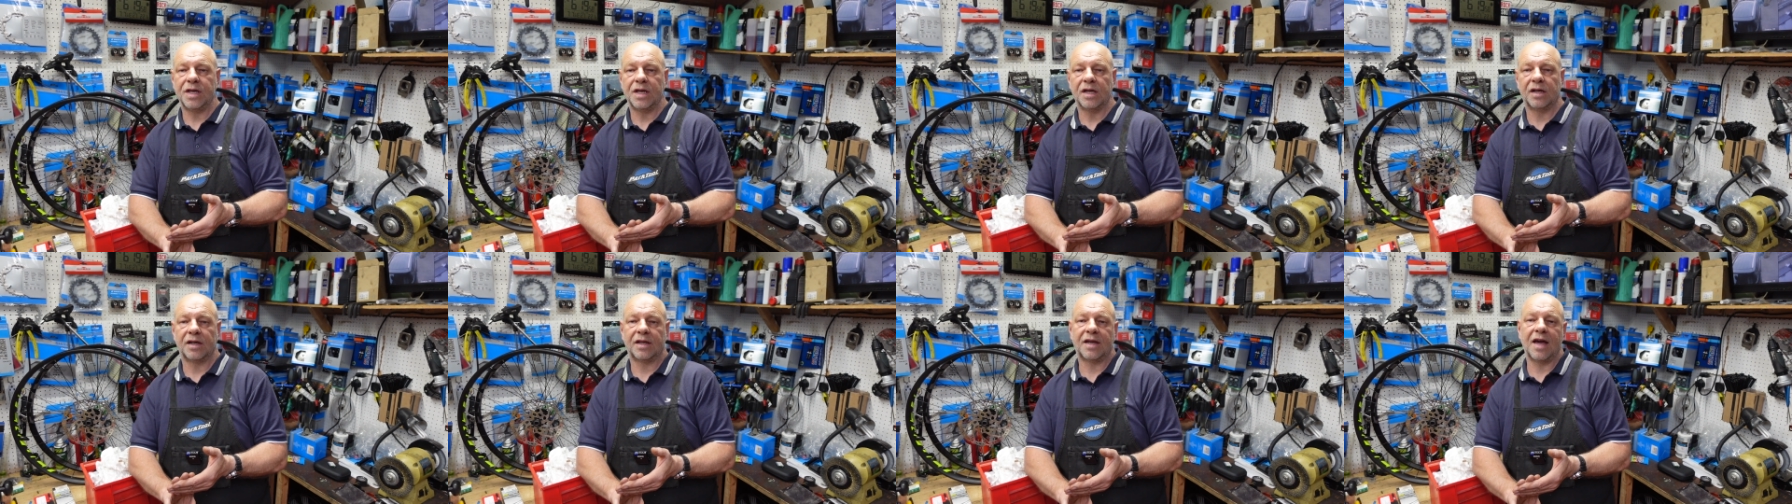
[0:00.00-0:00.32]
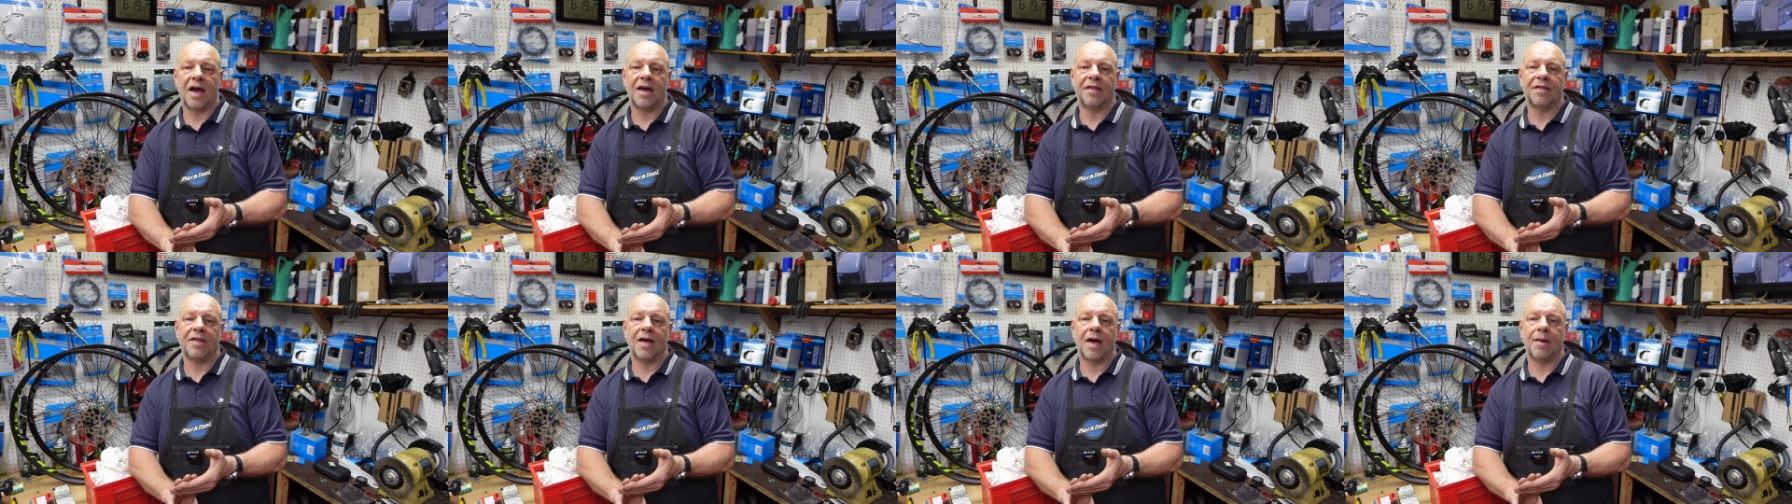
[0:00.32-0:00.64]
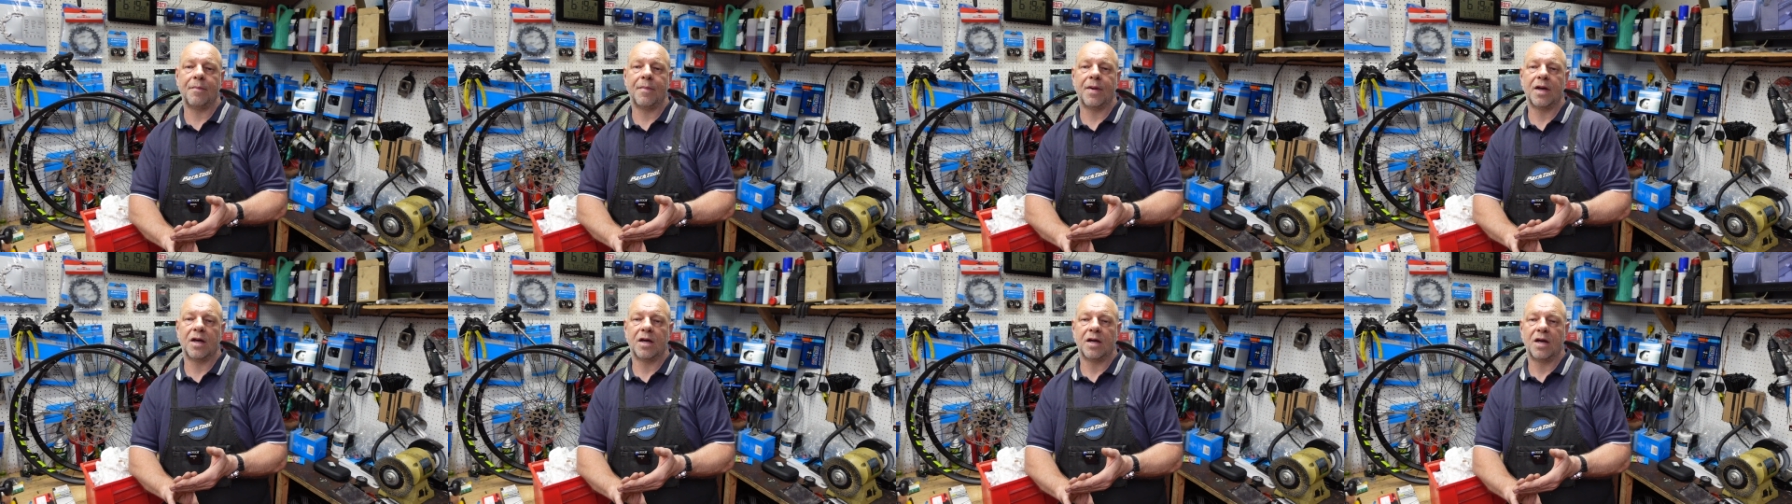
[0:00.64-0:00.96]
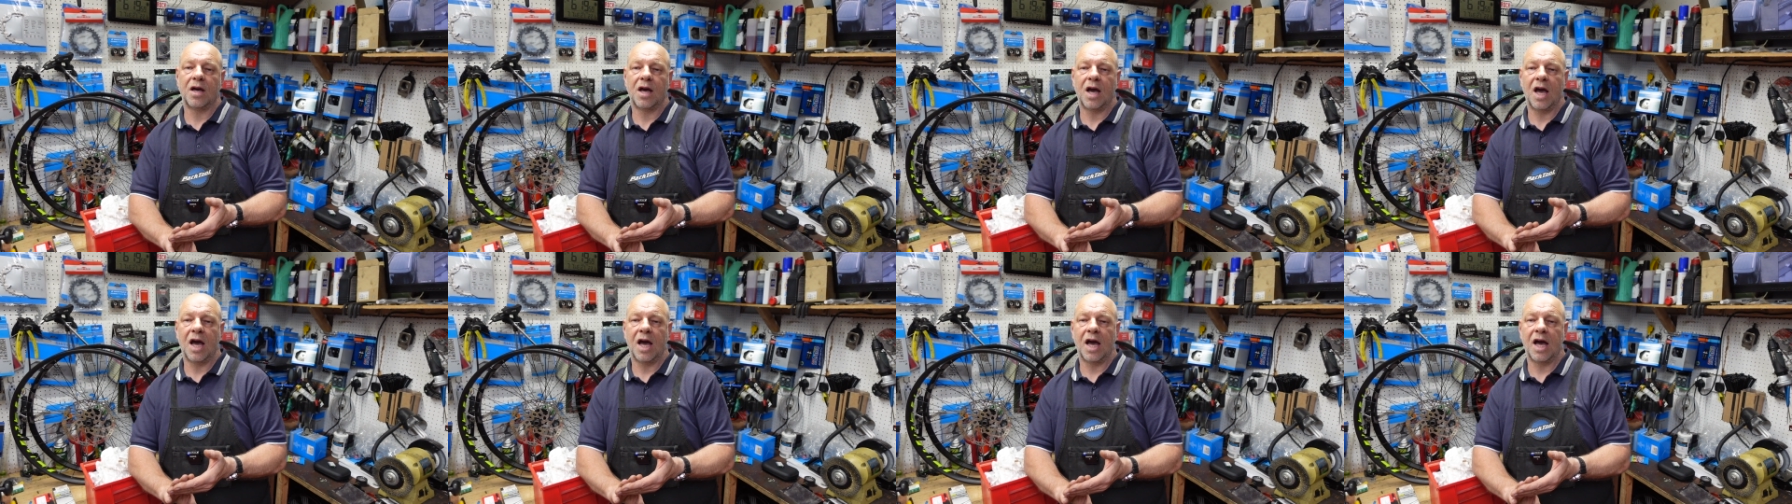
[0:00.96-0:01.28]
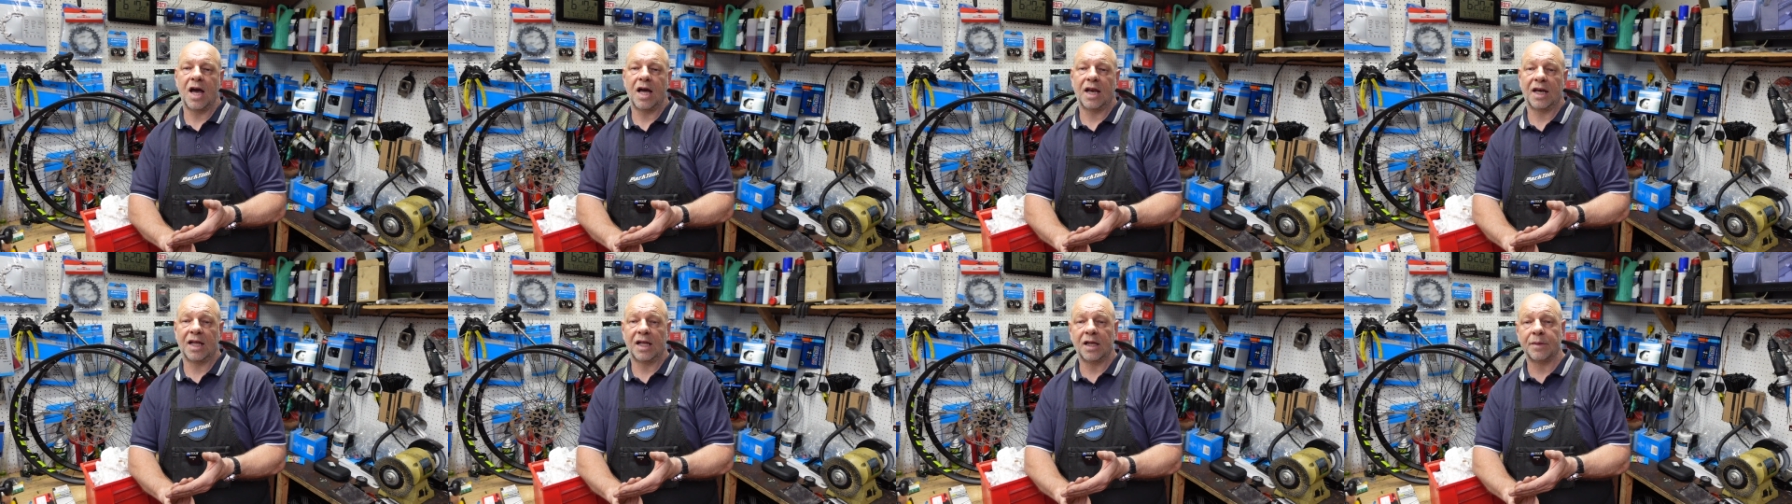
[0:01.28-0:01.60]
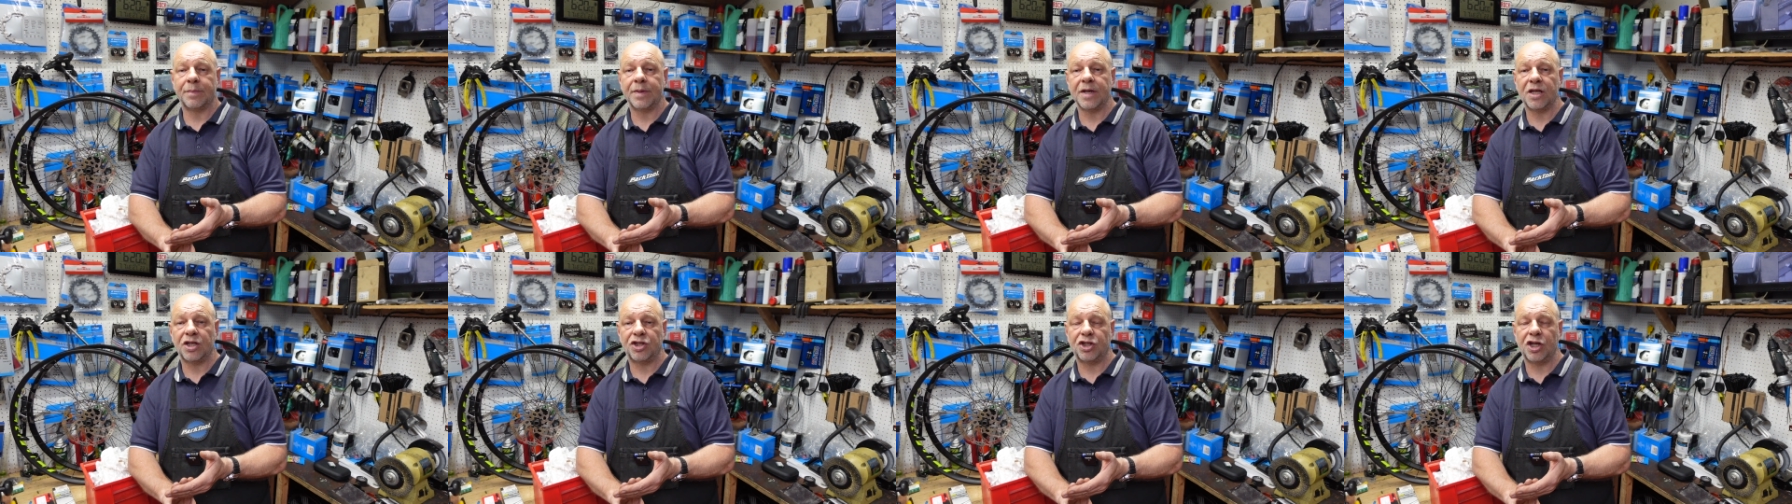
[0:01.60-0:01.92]
You'll get them uh, a
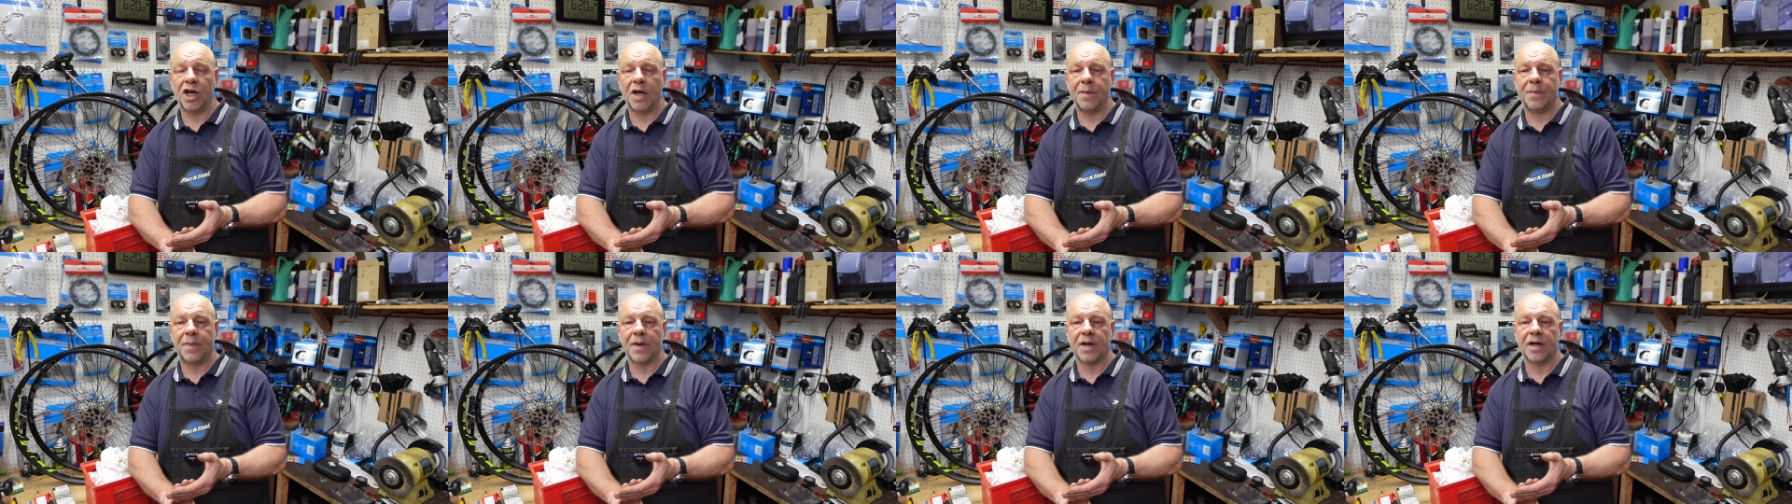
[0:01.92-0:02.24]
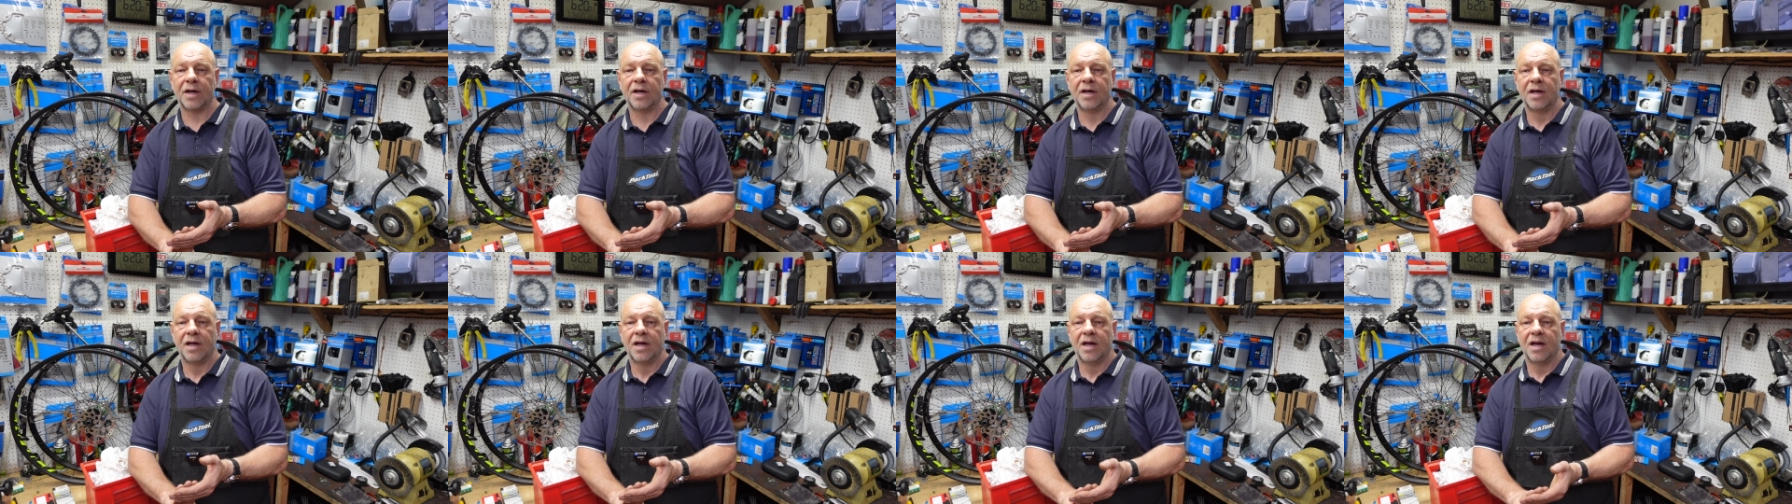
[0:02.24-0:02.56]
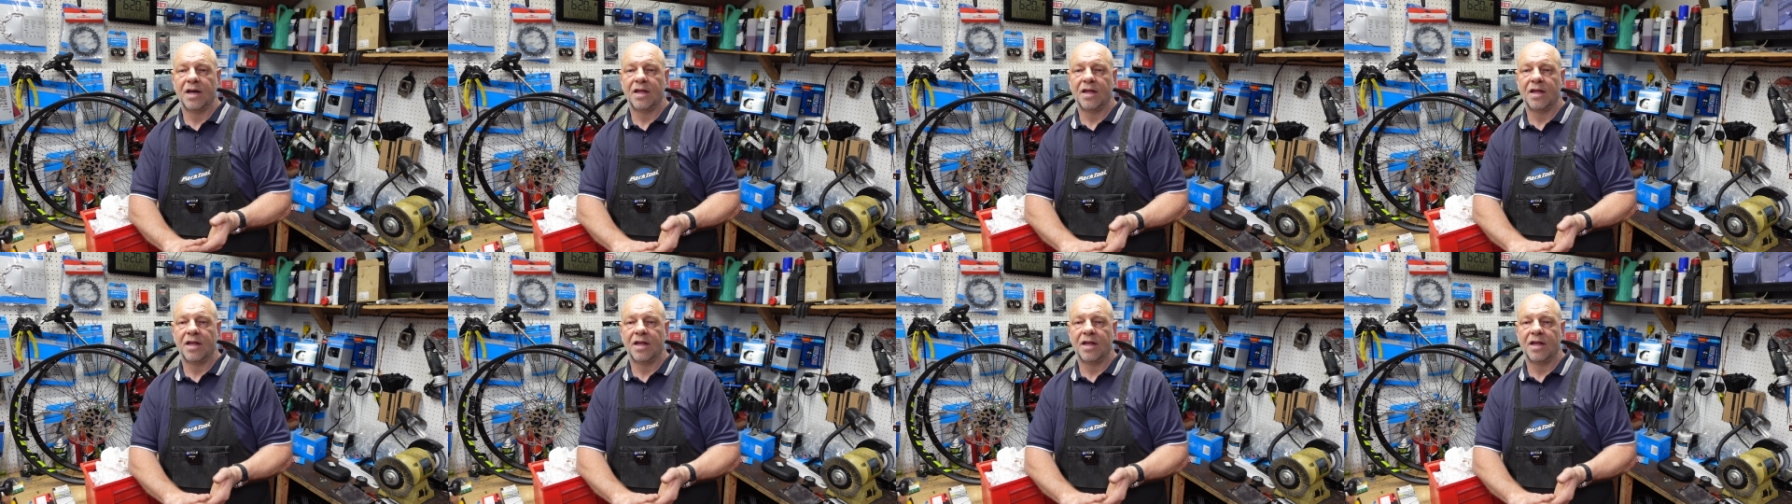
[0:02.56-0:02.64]
little bit cheaper